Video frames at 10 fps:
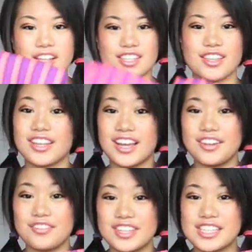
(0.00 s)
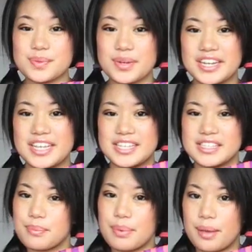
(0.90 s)
So the colour for this one
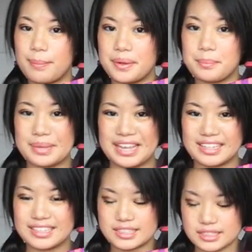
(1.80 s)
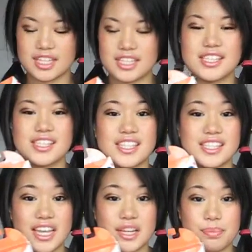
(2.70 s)
is purple and pink. This is the
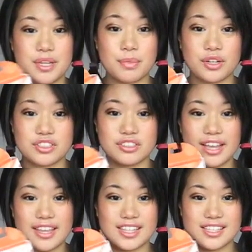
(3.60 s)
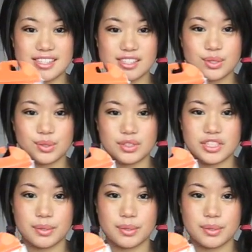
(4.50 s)
ZB model and this is called